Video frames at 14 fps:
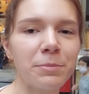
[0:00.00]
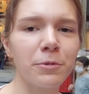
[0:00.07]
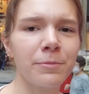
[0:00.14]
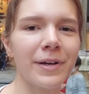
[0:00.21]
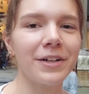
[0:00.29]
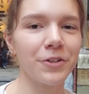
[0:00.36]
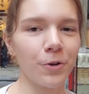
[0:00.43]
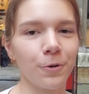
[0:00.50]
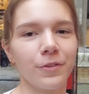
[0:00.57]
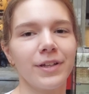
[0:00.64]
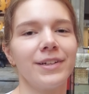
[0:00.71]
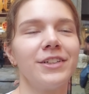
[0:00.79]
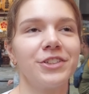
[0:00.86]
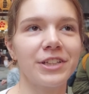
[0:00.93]
people might know
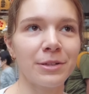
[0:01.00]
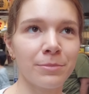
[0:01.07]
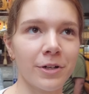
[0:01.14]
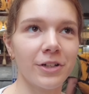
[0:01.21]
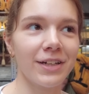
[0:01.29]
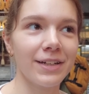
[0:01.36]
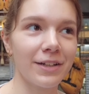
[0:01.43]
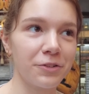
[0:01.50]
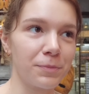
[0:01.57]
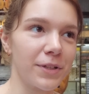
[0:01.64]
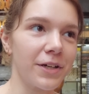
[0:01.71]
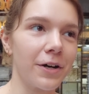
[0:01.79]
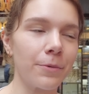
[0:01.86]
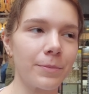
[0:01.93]
that Nishiki Market has
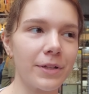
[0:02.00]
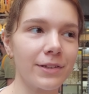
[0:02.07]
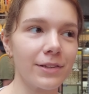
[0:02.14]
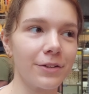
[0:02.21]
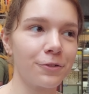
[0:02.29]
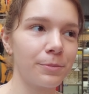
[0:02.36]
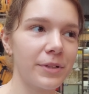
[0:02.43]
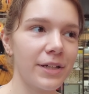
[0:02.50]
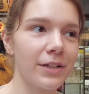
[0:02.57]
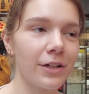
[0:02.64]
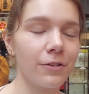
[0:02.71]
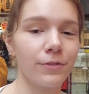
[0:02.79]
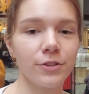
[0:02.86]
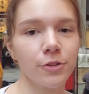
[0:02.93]
become a little bit
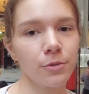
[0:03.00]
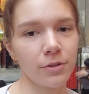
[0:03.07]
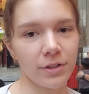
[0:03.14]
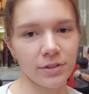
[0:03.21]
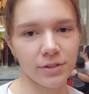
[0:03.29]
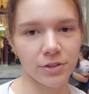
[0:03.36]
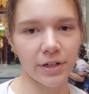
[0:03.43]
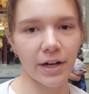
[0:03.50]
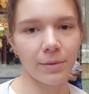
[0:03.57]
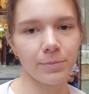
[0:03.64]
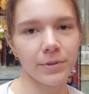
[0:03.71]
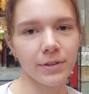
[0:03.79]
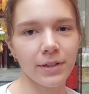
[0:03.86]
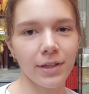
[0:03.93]
of a tourist trap.
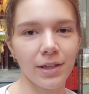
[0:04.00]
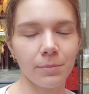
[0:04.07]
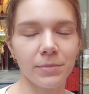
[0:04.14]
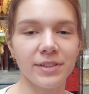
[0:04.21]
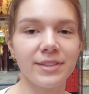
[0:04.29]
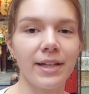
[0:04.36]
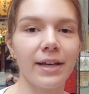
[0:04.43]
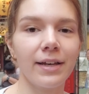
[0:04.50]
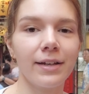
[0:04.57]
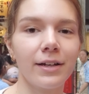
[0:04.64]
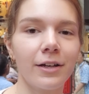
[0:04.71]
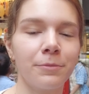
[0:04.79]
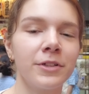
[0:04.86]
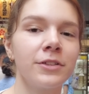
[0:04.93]
But today,
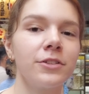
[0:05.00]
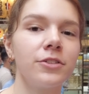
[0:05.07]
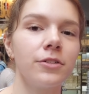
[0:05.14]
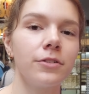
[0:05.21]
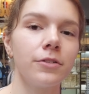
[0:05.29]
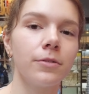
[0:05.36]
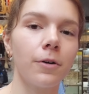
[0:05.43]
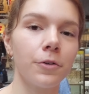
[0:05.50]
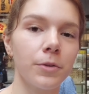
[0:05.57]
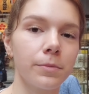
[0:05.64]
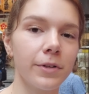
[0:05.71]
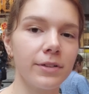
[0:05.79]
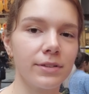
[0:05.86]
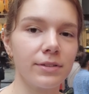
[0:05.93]
I'm going to show you all the
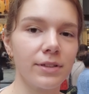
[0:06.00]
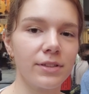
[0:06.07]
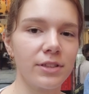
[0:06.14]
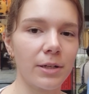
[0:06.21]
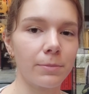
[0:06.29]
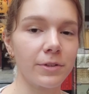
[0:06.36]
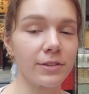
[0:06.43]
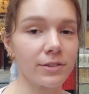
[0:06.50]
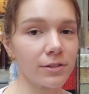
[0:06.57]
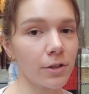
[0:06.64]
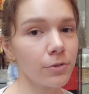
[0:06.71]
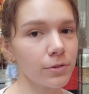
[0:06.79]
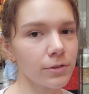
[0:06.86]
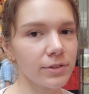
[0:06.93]
places that Japanese
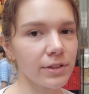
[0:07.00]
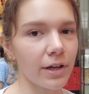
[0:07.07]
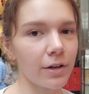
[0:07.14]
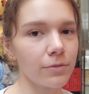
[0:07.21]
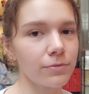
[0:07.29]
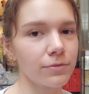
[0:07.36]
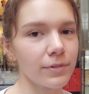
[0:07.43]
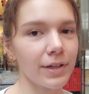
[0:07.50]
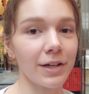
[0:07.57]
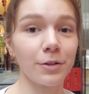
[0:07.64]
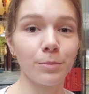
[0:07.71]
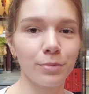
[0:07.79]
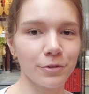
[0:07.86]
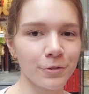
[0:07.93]
locals love
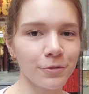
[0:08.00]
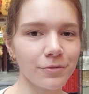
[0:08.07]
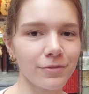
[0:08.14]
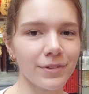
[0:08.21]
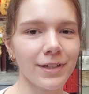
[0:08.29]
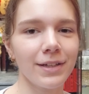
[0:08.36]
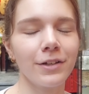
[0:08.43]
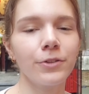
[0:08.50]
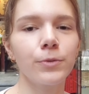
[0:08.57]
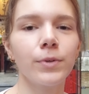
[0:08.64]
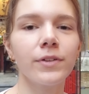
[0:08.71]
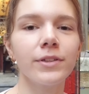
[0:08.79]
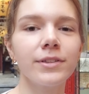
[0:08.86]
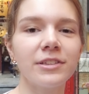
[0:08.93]
and approve, as
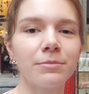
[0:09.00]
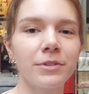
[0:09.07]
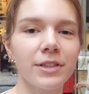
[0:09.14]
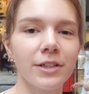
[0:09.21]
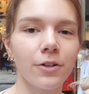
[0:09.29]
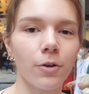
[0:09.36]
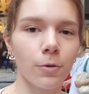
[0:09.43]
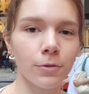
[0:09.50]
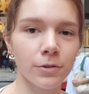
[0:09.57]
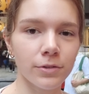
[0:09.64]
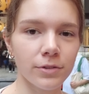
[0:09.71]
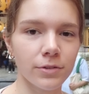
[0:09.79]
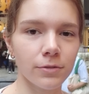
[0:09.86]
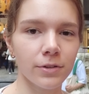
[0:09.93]
well as some of the
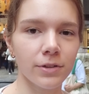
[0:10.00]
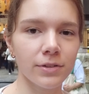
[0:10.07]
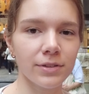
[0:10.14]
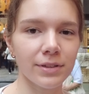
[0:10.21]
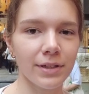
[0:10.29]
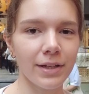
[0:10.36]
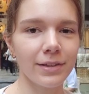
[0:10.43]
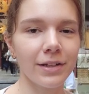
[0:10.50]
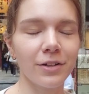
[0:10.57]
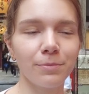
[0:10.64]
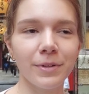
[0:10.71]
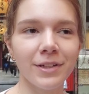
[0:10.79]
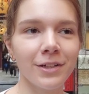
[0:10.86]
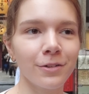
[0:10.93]
older stores that
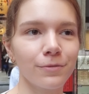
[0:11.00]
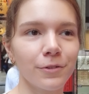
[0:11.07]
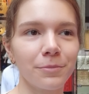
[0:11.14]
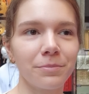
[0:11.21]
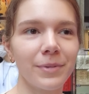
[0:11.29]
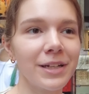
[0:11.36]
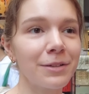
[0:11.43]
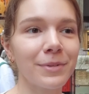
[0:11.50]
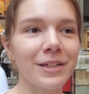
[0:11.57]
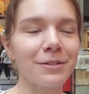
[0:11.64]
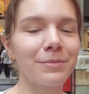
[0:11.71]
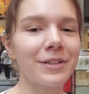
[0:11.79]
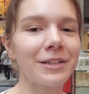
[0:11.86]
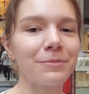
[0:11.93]
have been here for many
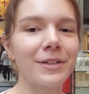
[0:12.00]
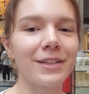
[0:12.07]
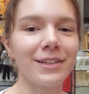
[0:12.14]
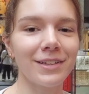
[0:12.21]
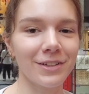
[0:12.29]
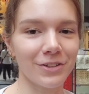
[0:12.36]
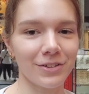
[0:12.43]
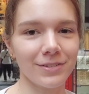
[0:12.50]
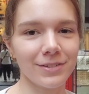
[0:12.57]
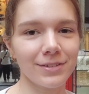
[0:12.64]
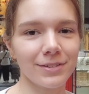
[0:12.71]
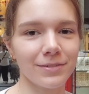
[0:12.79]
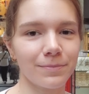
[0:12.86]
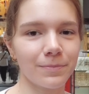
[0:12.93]

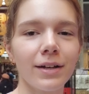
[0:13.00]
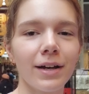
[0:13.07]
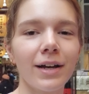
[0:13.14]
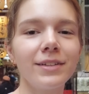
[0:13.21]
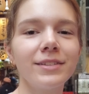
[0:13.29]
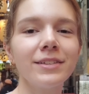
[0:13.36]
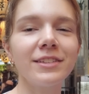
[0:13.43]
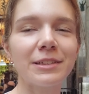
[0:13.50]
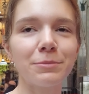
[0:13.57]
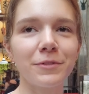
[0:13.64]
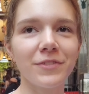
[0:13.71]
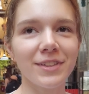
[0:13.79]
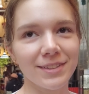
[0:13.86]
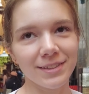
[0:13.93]
years. I see some
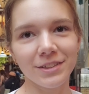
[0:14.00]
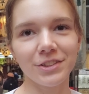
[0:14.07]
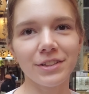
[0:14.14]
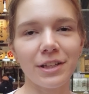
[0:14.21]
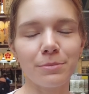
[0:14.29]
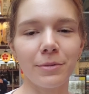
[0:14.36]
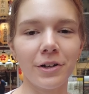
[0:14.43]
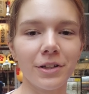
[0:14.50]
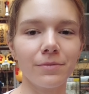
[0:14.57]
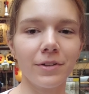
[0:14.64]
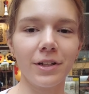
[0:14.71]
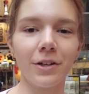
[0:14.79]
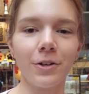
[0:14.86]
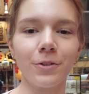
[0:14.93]
of these Nishiki Market
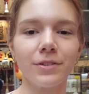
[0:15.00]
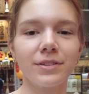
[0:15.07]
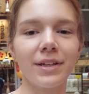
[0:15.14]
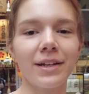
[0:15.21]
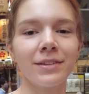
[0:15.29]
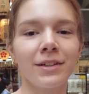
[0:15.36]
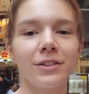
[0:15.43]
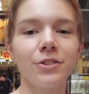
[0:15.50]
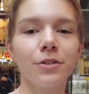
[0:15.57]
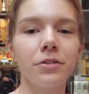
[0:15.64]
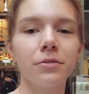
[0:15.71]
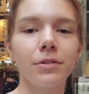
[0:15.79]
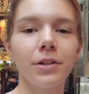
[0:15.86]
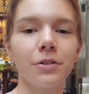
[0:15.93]
videos, and they show
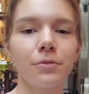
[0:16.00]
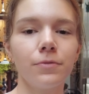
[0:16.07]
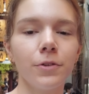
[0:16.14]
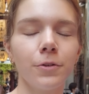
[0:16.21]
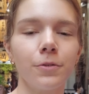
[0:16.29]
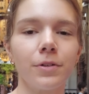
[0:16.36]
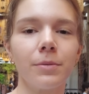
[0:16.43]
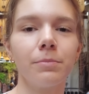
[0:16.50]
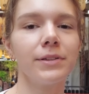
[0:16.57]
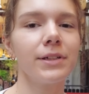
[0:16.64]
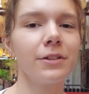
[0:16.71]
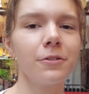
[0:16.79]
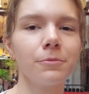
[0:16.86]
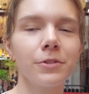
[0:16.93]
you a lot of food, but
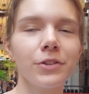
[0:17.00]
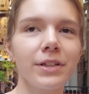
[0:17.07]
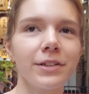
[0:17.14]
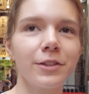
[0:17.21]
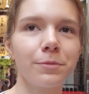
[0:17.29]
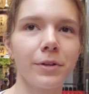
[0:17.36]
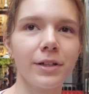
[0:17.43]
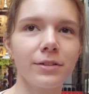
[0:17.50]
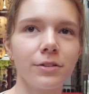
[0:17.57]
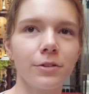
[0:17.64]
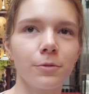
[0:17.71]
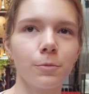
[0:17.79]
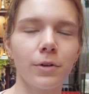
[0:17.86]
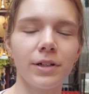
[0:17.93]
they don't really explain to
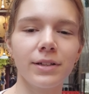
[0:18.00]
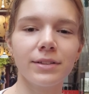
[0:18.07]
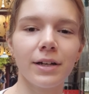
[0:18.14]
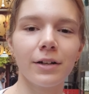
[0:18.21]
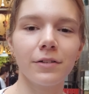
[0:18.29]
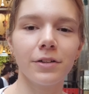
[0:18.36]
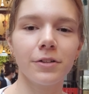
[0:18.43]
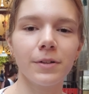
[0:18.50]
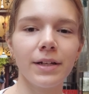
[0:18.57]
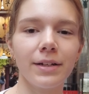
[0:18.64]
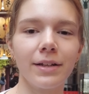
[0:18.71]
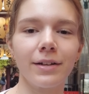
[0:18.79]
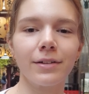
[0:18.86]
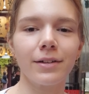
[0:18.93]
you what exactly you're
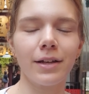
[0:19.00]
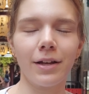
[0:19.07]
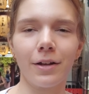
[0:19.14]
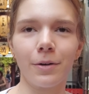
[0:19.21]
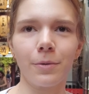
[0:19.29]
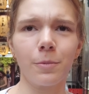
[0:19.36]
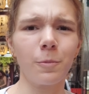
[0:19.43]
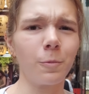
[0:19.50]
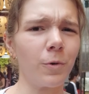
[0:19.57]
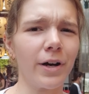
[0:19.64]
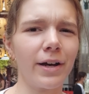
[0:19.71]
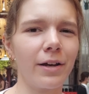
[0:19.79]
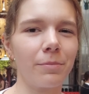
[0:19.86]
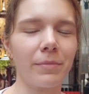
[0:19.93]
eating and
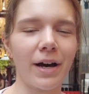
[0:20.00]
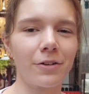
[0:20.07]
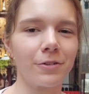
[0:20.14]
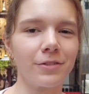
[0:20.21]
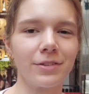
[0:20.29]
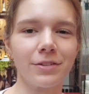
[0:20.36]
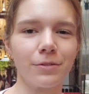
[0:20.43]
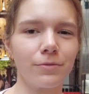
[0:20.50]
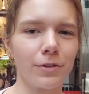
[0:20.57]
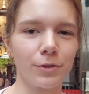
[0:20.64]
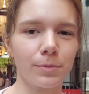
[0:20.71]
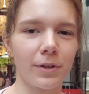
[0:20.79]
why it matters in the first